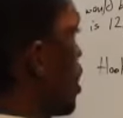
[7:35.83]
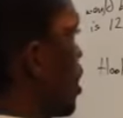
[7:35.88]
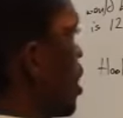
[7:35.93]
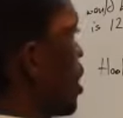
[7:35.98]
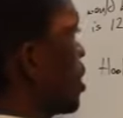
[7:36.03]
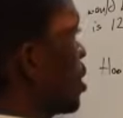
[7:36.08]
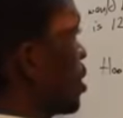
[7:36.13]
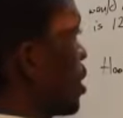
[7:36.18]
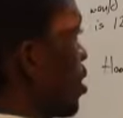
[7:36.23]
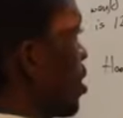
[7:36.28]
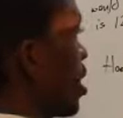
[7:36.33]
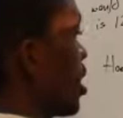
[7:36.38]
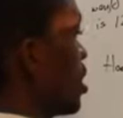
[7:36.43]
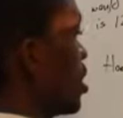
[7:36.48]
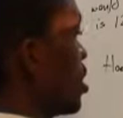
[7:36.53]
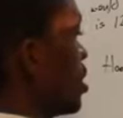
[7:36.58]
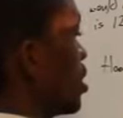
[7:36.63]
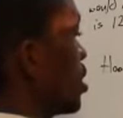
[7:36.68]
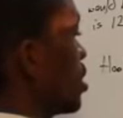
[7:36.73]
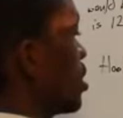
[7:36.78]
And our
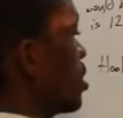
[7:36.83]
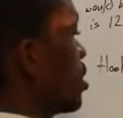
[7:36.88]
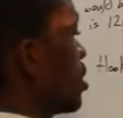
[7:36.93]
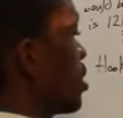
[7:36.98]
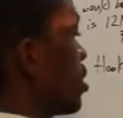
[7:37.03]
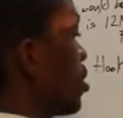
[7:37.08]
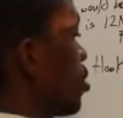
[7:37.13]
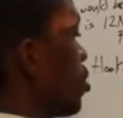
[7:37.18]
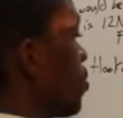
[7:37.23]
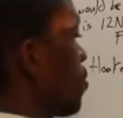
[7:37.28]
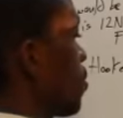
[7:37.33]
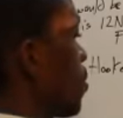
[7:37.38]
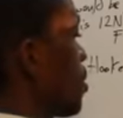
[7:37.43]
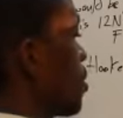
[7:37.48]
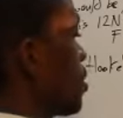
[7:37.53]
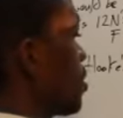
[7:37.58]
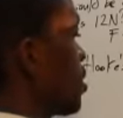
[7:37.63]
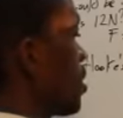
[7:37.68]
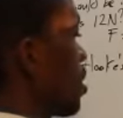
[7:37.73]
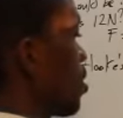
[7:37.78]
E is
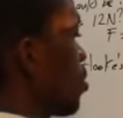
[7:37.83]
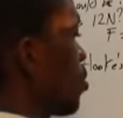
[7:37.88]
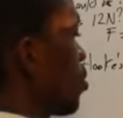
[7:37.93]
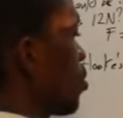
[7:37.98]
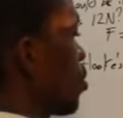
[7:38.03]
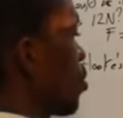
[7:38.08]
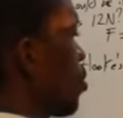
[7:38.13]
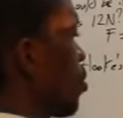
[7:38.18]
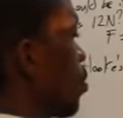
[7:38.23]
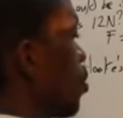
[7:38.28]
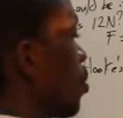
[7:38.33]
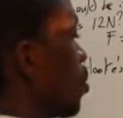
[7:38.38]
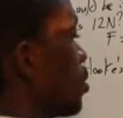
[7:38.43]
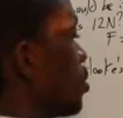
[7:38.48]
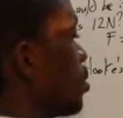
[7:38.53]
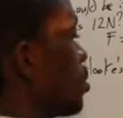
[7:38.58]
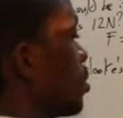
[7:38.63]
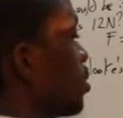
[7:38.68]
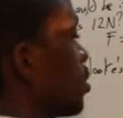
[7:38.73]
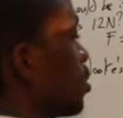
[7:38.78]

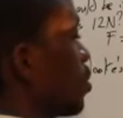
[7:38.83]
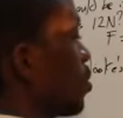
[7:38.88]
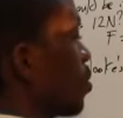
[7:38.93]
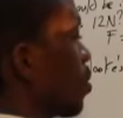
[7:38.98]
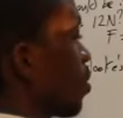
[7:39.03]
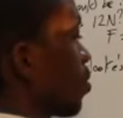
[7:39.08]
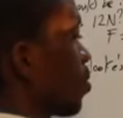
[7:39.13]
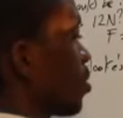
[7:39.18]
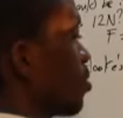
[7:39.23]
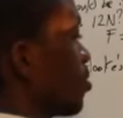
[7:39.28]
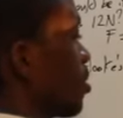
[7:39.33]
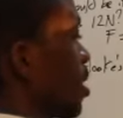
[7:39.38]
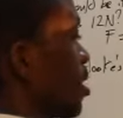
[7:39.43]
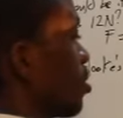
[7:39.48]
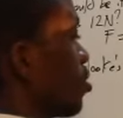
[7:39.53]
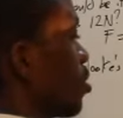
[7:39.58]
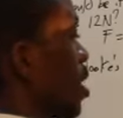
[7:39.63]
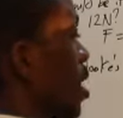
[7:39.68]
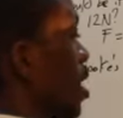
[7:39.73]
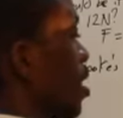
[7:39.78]
0.01. When we
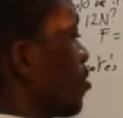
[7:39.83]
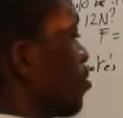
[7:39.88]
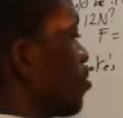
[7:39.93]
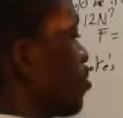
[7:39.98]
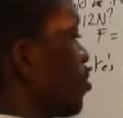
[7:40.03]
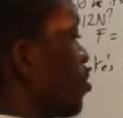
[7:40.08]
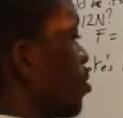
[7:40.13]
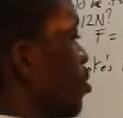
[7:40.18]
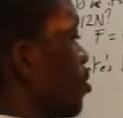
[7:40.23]
divide, we have